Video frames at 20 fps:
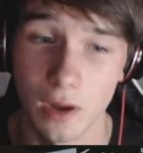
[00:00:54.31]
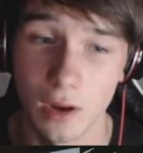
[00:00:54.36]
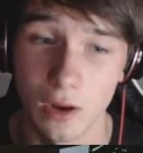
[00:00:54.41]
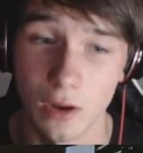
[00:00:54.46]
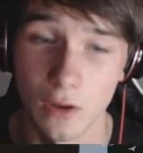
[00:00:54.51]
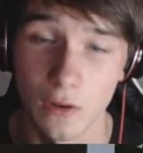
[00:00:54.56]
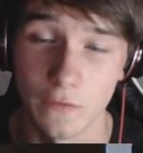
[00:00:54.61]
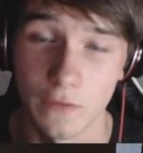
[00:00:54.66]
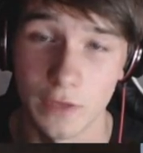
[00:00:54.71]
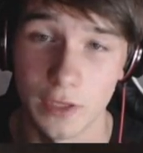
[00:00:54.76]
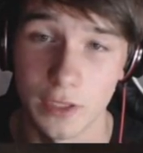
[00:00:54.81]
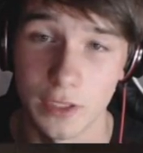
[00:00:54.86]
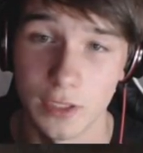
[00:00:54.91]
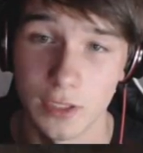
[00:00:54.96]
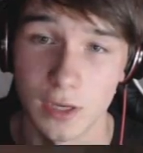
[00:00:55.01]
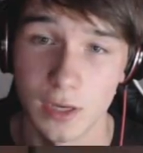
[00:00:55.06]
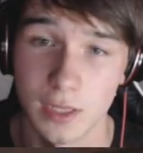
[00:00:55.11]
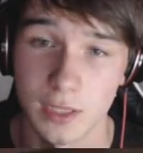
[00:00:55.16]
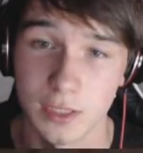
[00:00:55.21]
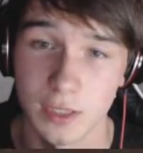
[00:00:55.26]
A lot of the
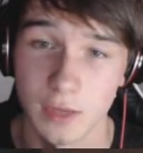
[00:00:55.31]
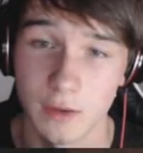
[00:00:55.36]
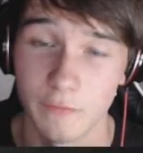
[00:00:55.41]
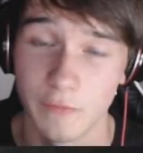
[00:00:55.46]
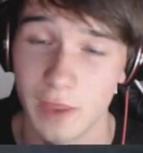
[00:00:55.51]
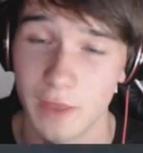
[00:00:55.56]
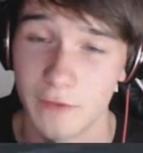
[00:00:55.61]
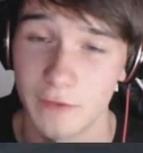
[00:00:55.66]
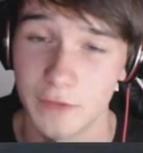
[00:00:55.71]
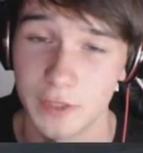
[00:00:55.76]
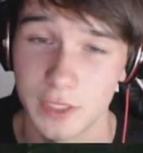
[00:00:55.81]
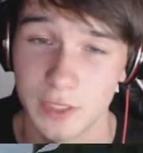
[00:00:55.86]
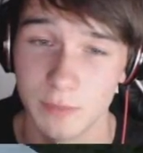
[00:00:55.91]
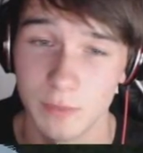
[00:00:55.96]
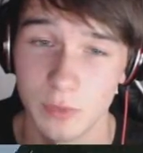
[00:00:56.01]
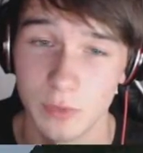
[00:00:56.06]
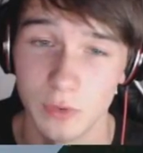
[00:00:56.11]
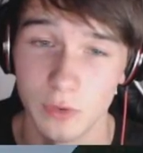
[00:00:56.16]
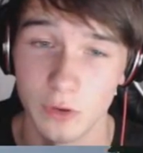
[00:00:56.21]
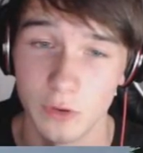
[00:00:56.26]
designs I've never seen
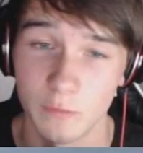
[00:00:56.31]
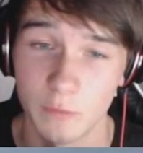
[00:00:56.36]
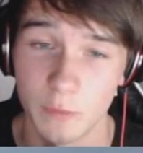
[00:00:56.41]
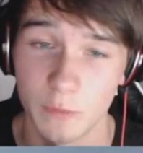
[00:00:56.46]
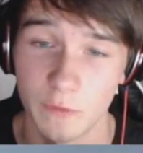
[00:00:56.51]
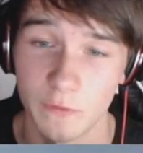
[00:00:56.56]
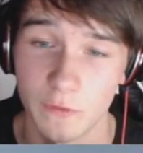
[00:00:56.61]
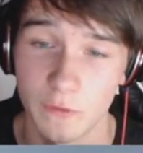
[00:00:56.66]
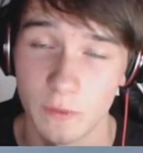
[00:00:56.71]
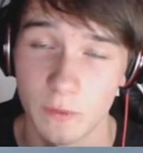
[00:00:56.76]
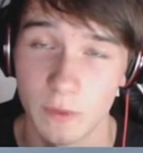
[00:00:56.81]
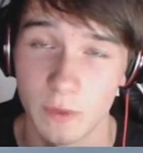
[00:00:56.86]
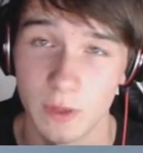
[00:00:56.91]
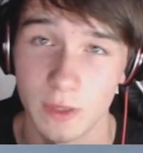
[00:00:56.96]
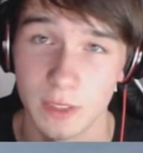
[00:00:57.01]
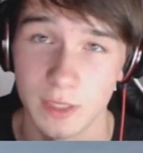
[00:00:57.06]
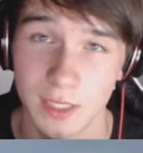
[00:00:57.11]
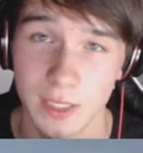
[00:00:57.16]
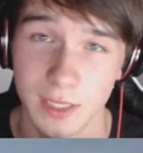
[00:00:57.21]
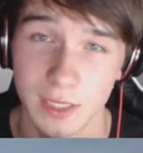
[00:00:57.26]
pulled off before,
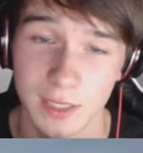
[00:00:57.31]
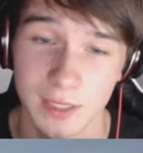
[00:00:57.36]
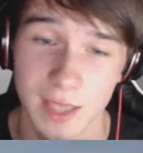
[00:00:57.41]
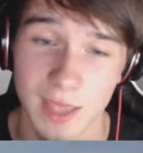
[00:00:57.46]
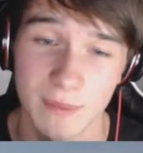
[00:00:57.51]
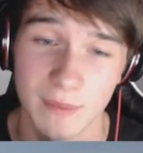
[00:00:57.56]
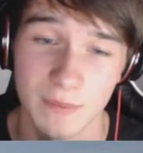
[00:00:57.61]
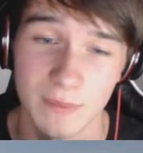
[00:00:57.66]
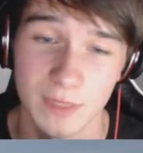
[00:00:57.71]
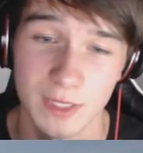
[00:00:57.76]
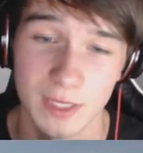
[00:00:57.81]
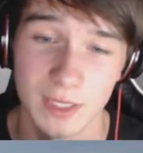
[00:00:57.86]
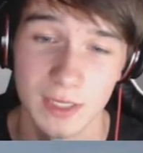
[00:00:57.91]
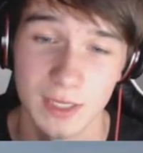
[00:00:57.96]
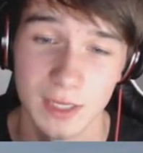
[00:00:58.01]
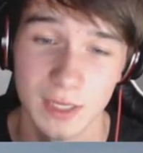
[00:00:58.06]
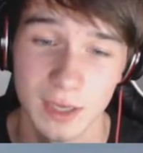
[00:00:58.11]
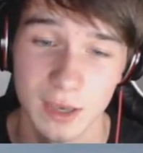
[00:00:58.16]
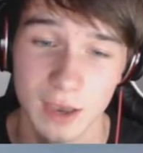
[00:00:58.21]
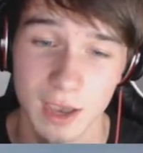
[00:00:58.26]
but seen attempted.